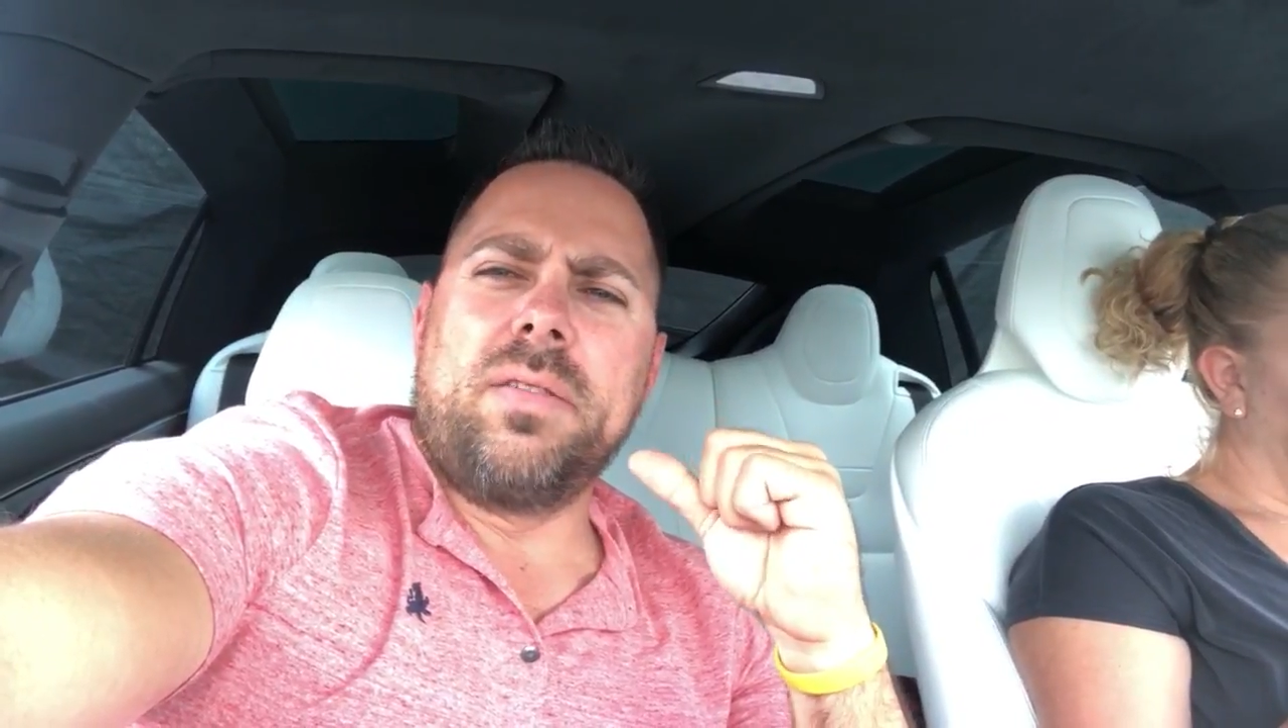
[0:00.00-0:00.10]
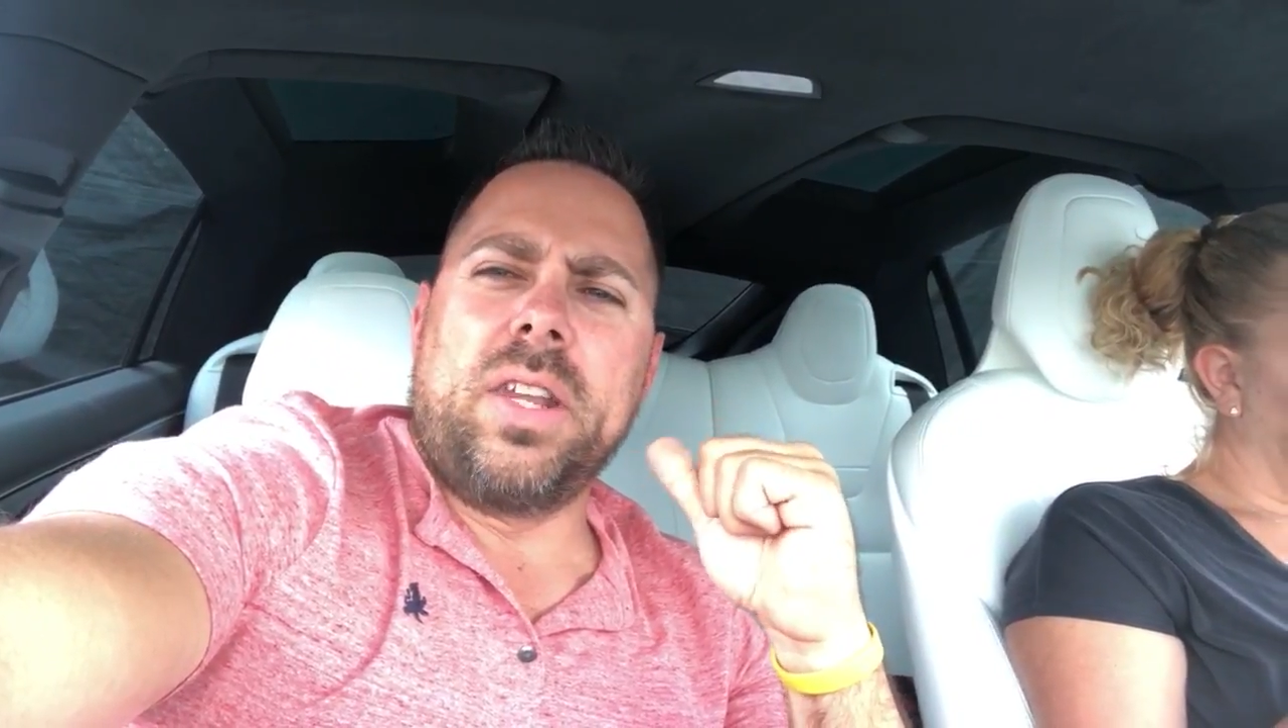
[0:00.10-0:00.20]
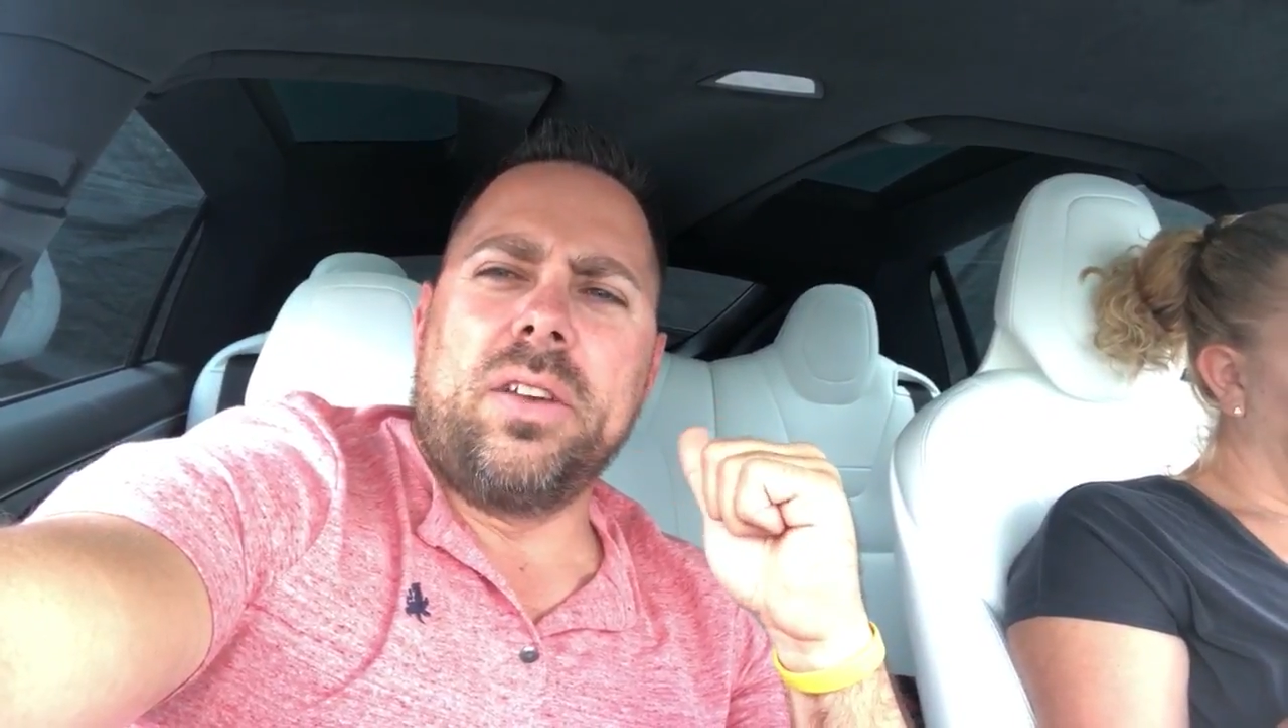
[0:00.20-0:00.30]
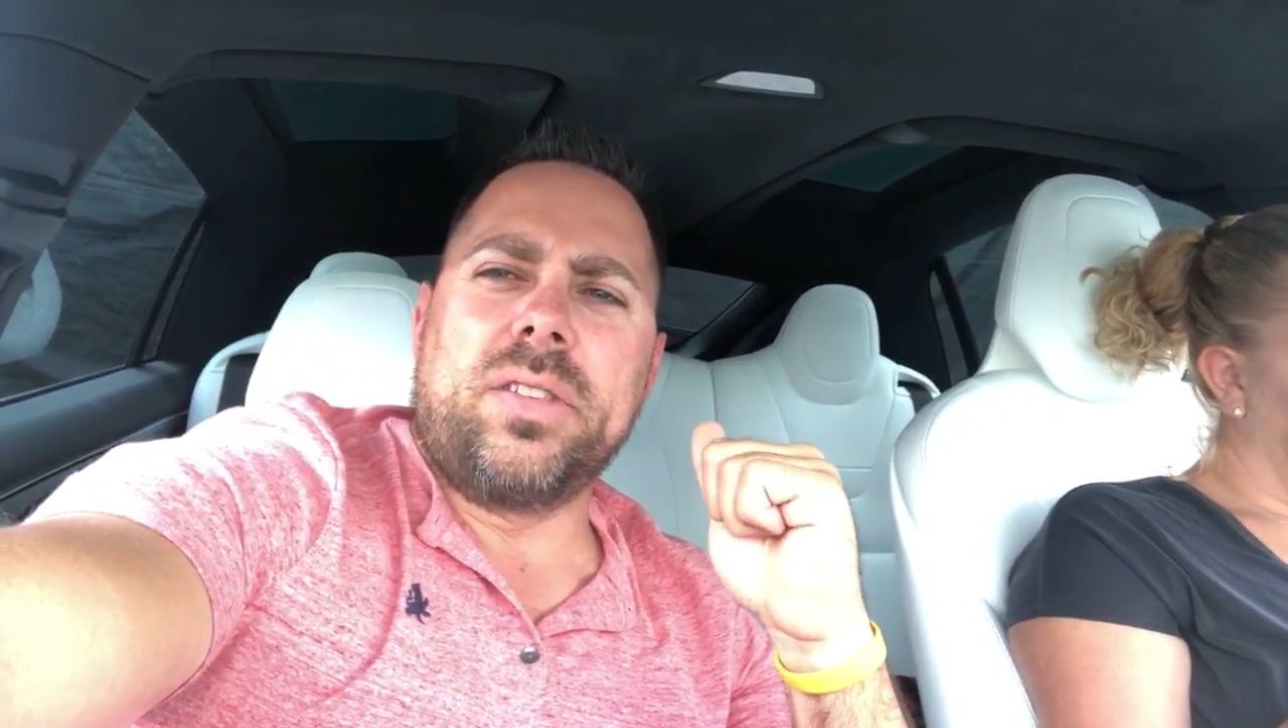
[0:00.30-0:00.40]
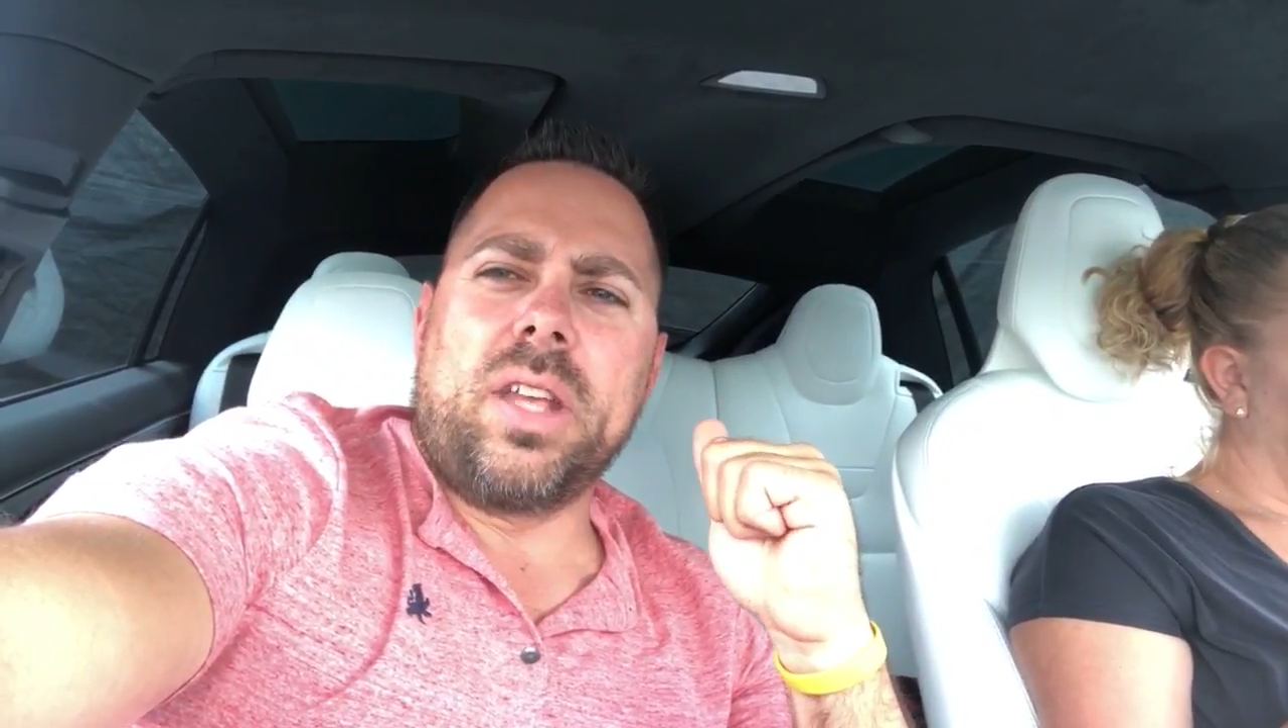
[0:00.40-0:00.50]
of
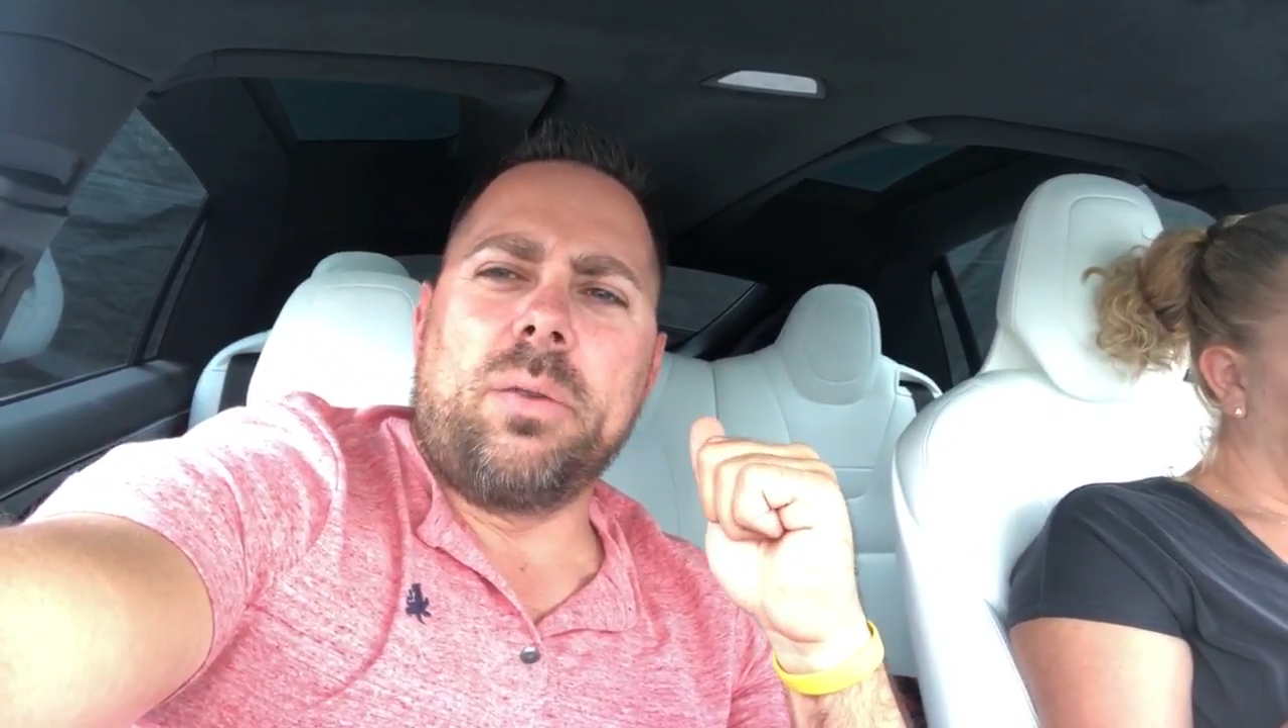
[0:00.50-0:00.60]
other videos